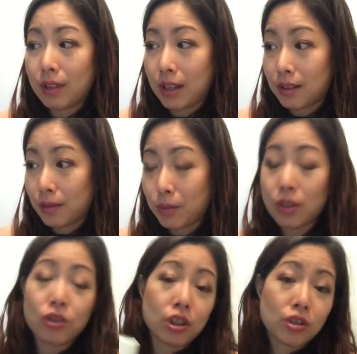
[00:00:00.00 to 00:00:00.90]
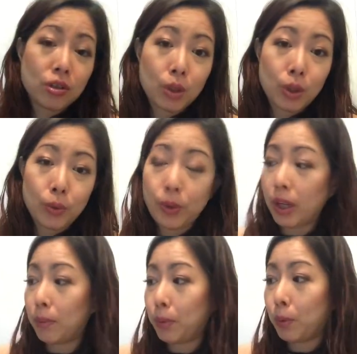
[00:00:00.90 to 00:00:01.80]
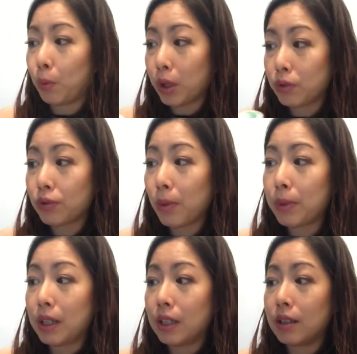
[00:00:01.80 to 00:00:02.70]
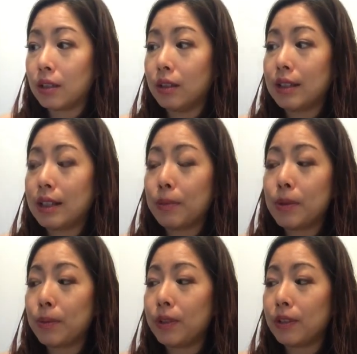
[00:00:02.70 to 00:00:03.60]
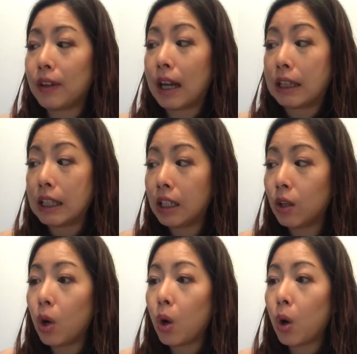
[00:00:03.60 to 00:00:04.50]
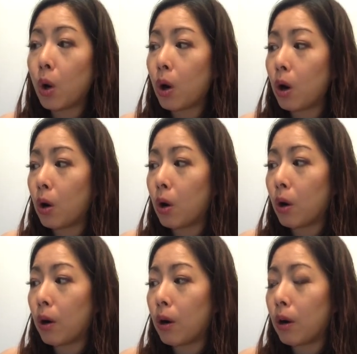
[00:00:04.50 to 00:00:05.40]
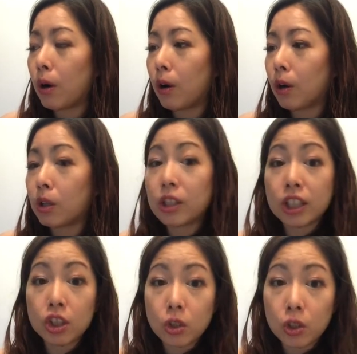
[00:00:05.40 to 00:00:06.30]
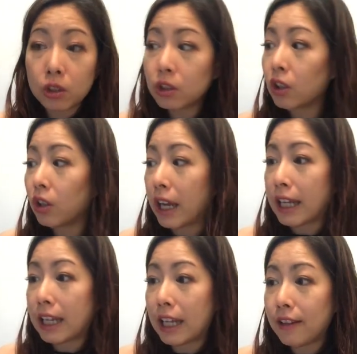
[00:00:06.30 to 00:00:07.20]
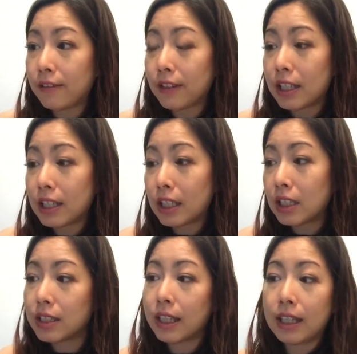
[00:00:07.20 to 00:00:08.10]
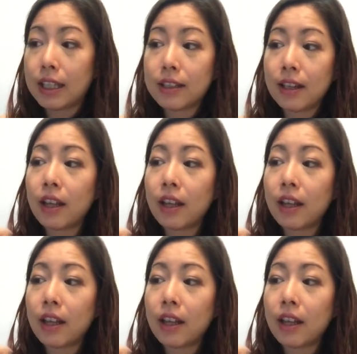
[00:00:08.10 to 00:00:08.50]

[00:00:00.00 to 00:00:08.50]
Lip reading: there's some suggestion where you can put one drop in a tablespoon of honey or coconut oil or agave, and then take it